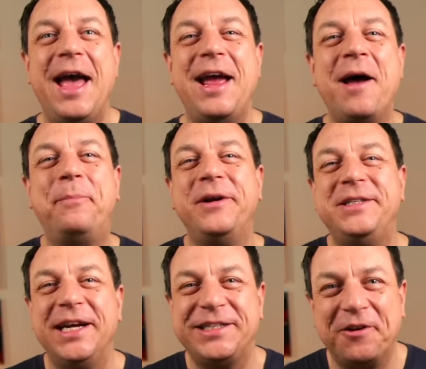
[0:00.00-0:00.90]
Hey, I'm pro
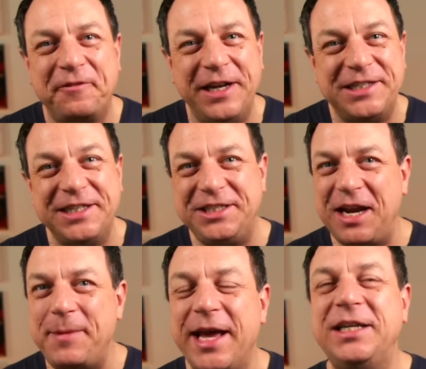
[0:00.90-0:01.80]
saxophonist
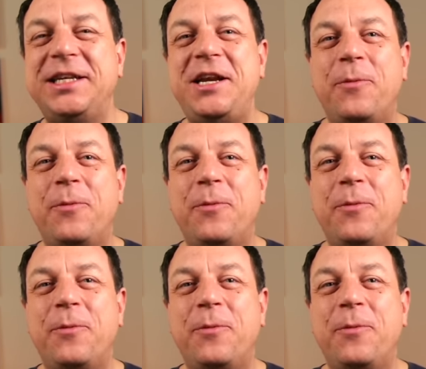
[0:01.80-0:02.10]
Jamie Anderson.